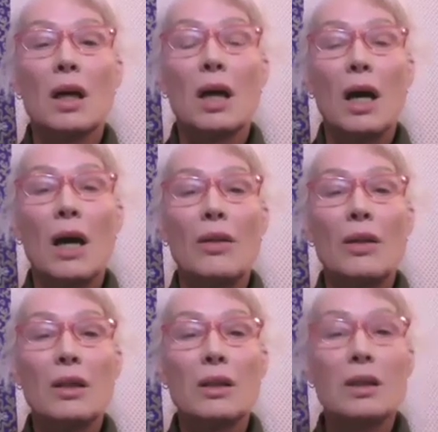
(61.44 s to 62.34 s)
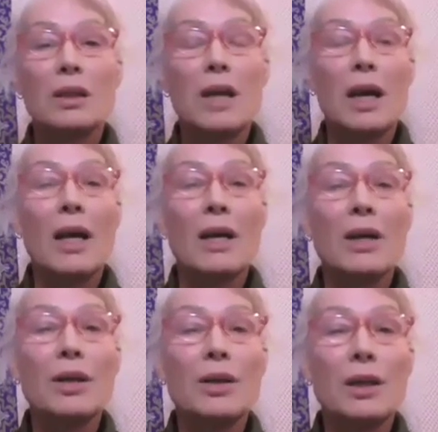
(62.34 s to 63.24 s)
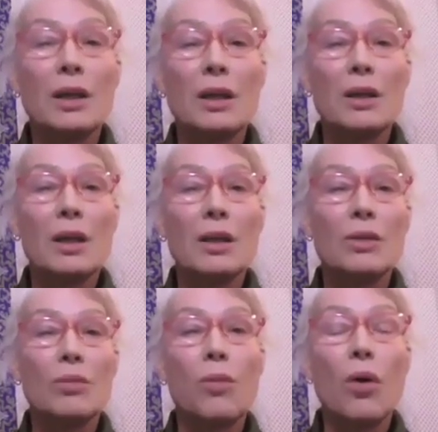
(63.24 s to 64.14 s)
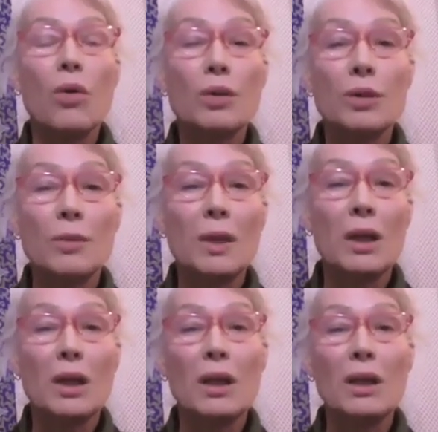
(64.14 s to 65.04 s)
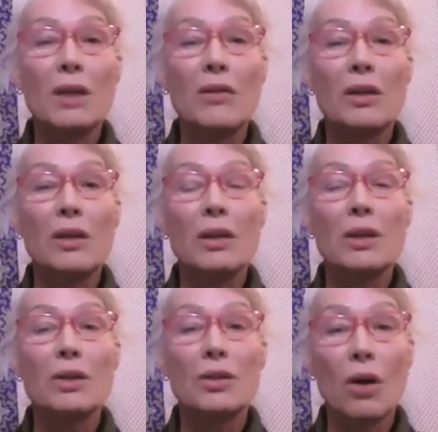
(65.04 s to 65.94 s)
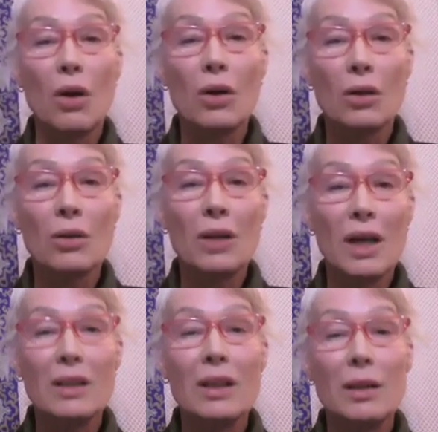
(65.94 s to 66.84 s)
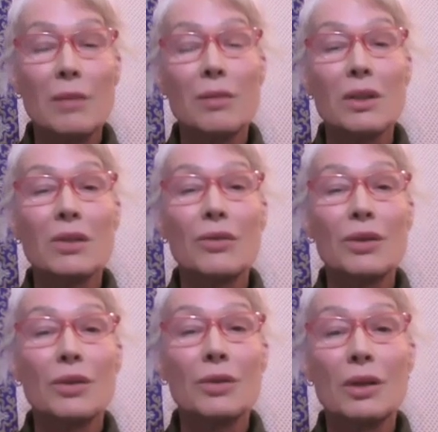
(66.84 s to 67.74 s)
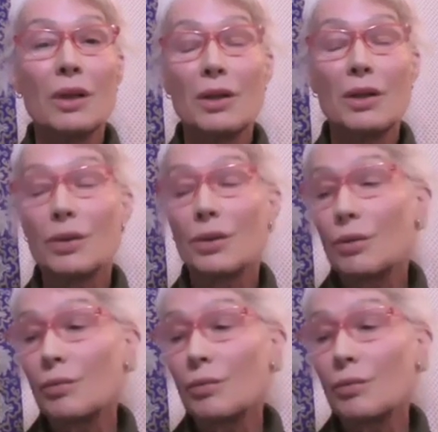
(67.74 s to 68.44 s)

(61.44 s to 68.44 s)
And this is the energy that supports me in giving this talk. That's the deepest reason.